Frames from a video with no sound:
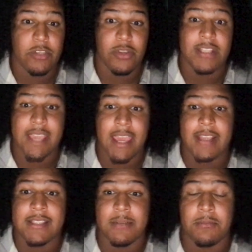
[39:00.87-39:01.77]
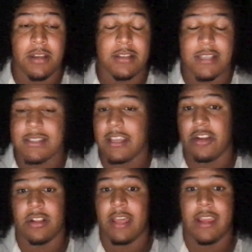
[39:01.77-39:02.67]
you get to 18 months, they say
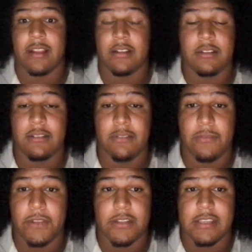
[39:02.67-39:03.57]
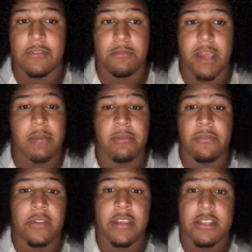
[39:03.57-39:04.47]
your leg feels even better
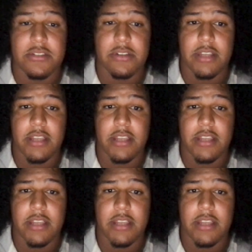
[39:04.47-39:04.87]
before the injury. Oh